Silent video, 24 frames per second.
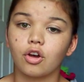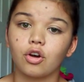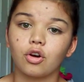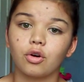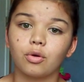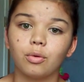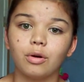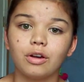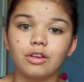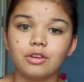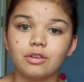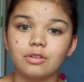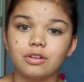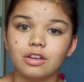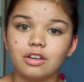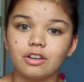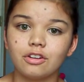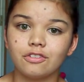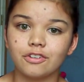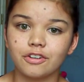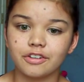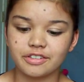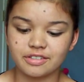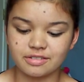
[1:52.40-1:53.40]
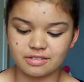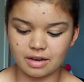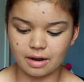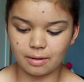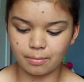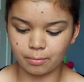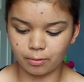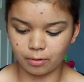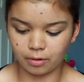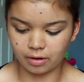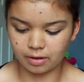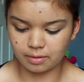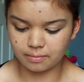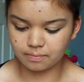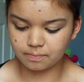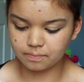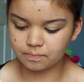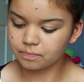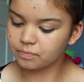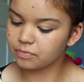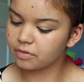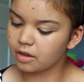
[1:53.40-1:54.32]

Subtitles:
What you need for step 1